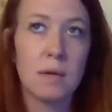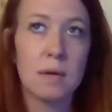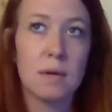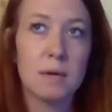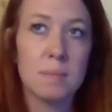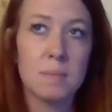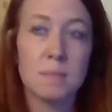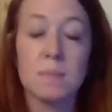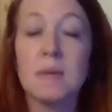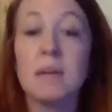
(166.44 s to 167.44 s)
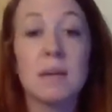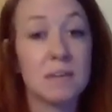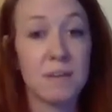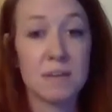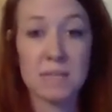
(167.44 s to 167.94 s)

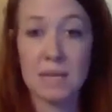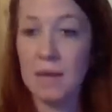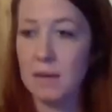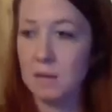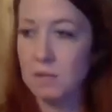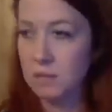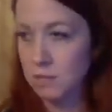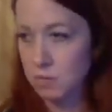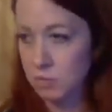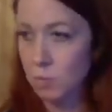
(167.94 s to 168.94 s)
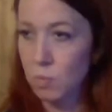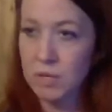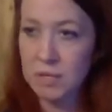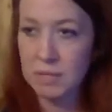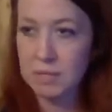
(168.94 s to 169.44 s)
if I say, hey, here, the
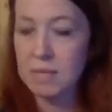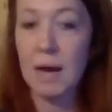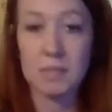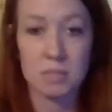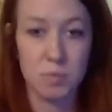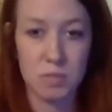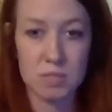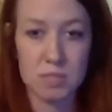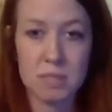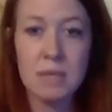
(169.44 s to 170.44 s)
word is octopus,